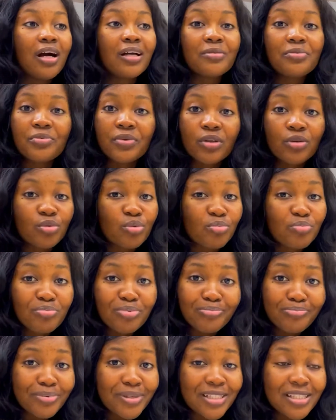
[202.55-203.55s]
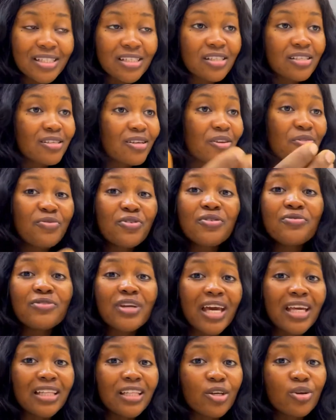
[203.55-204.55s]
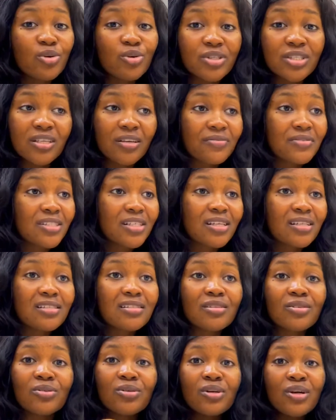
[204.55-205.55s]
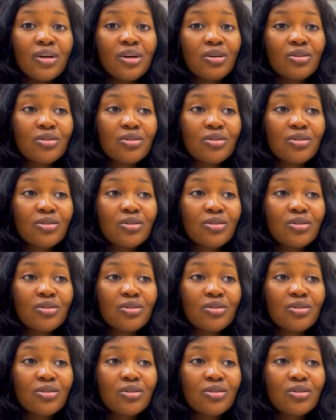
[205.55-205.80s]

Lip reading: Actually, you pay DHL, even if you're in Lagos, say DHL.